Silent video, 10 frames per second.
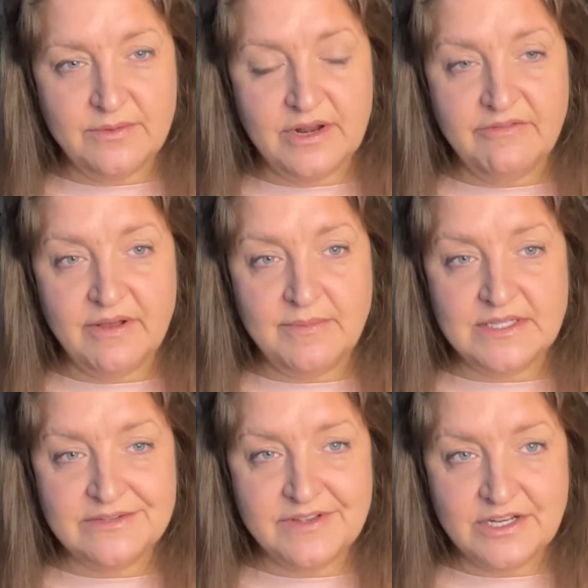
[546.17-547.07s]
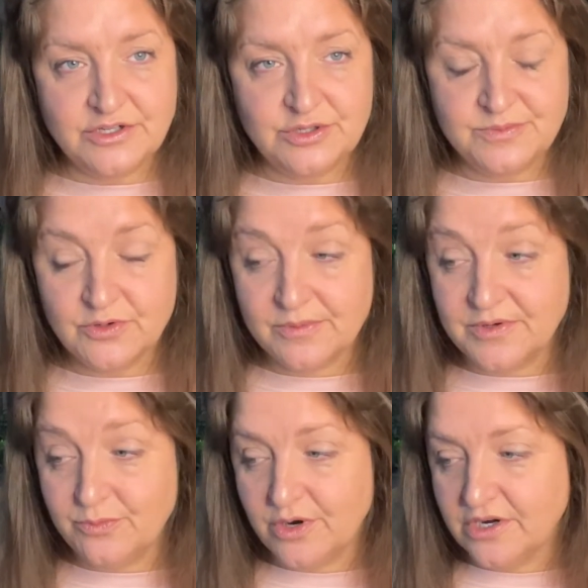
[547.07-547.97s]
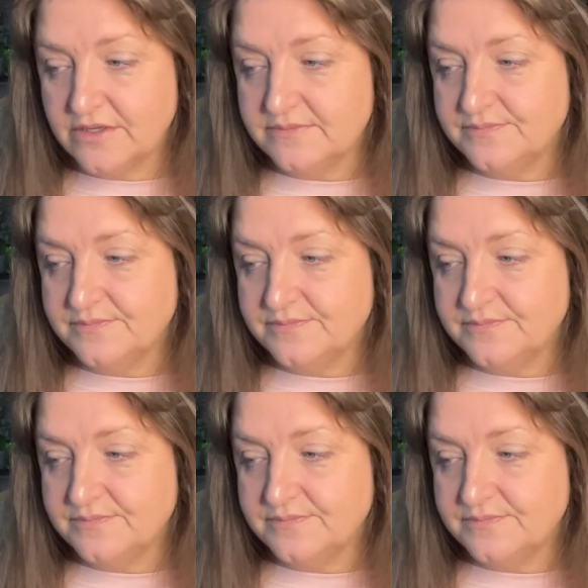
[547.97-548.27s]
when I felt myself getting too absorbed in work,